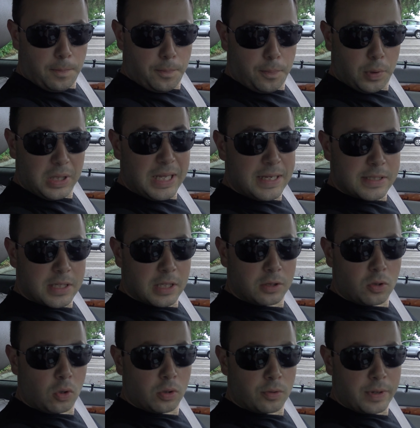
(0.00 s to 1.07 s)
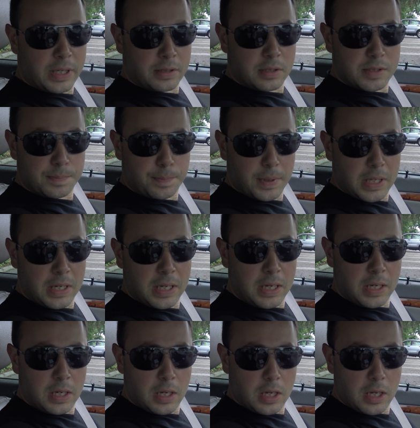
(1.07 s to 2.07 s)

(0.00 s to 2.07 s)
Police can tolerate speeding